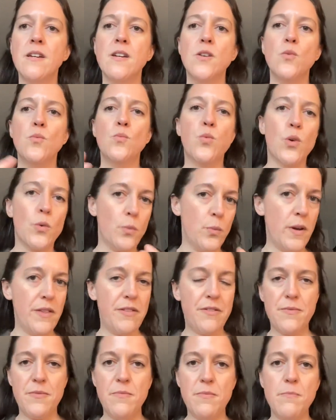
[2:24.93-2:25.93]
work with
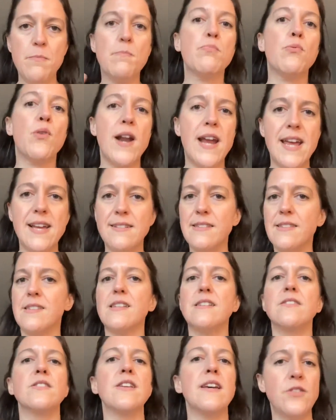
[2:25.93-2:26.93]
brands
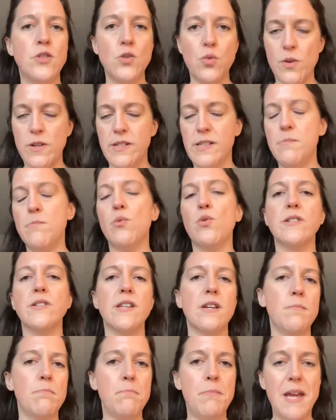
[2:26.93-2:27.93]
and tourism boards
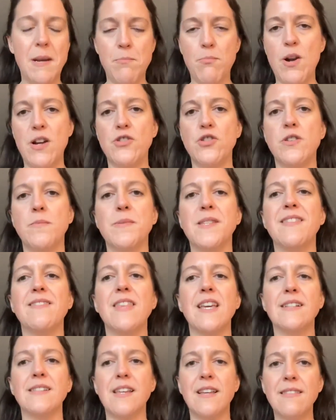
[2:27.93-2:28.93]
on paid press trips and
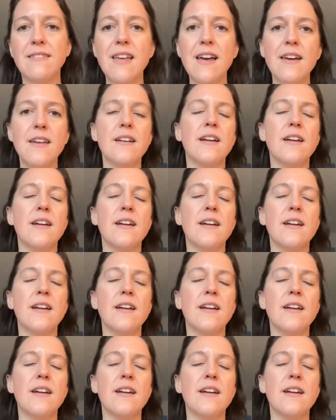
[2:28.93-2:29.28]
things like that.